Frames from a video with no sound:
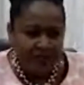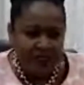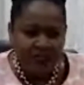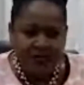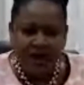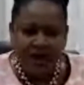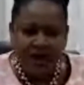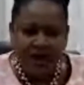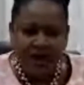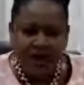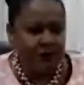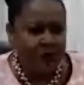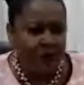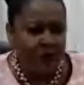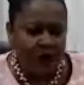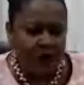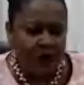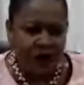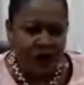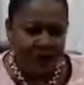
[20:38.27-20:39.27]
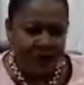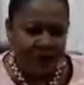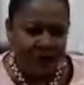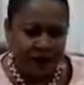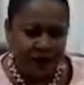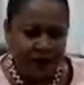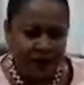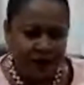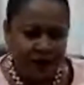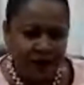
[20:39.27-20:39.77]
Many more
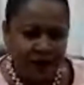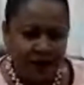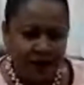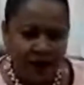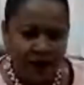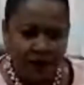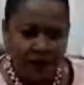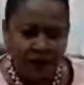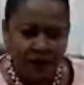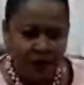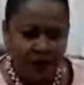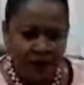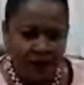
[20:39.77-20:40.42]
women um,